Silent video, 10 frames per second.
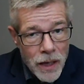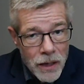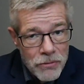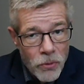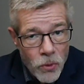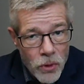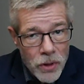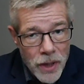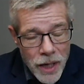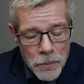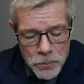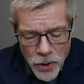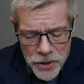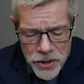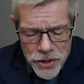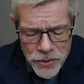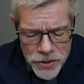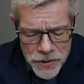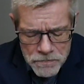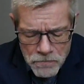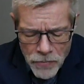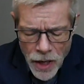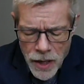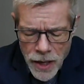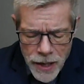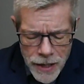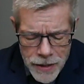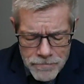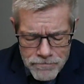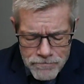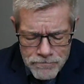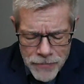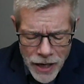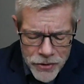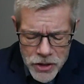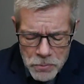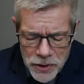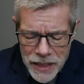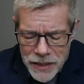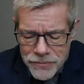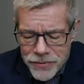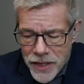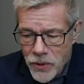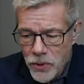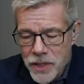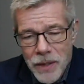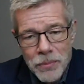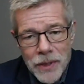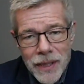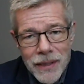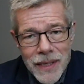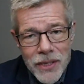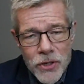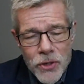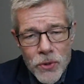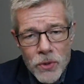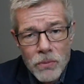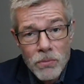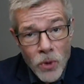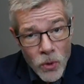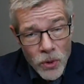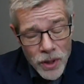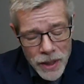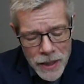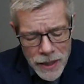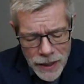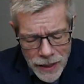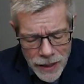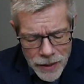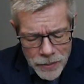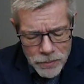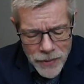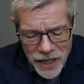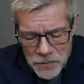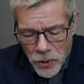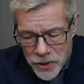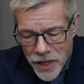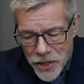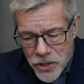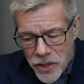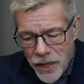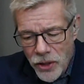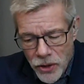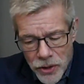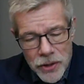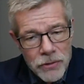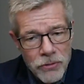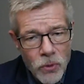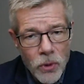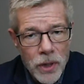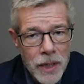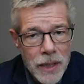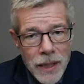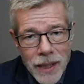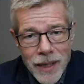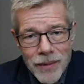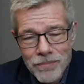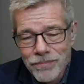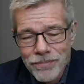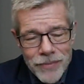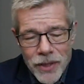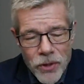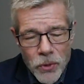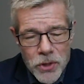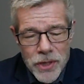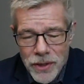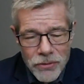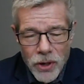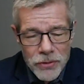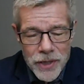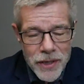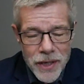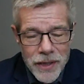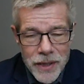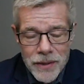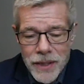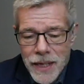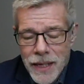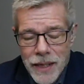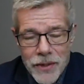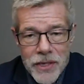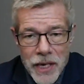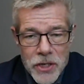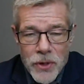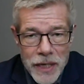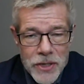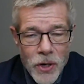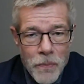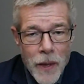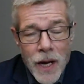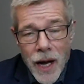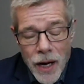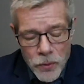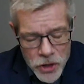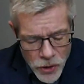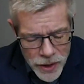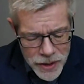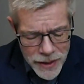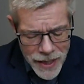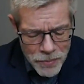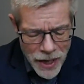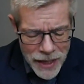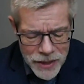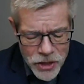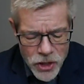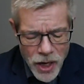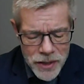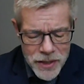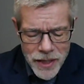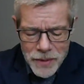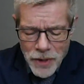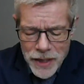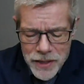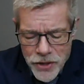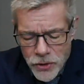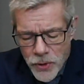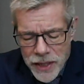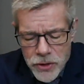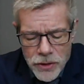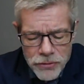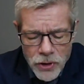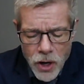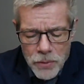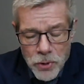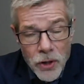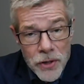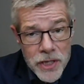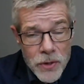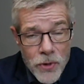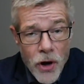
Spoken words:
for prostitutes. Others believe it would simply lead to more exploitation and hurt for those involved in the sex trade. So we're joined today by John Sikkema. He's the Director of Law and Policy with